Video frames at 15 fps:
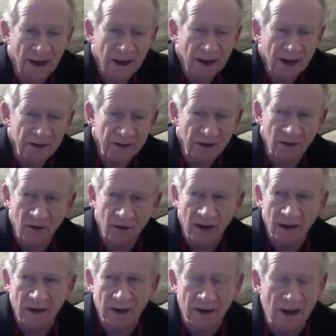had
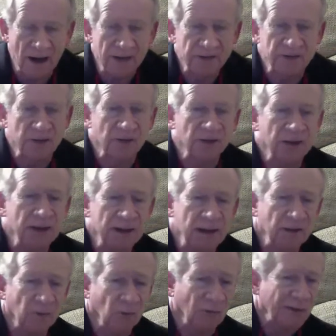I still didn't
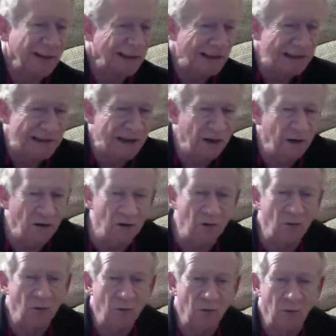even really
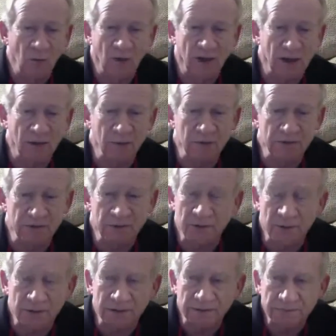know what I was
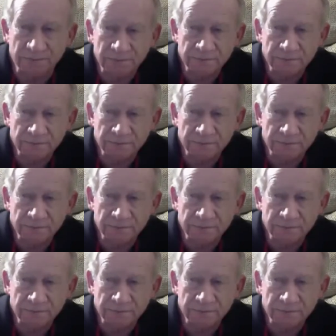doing.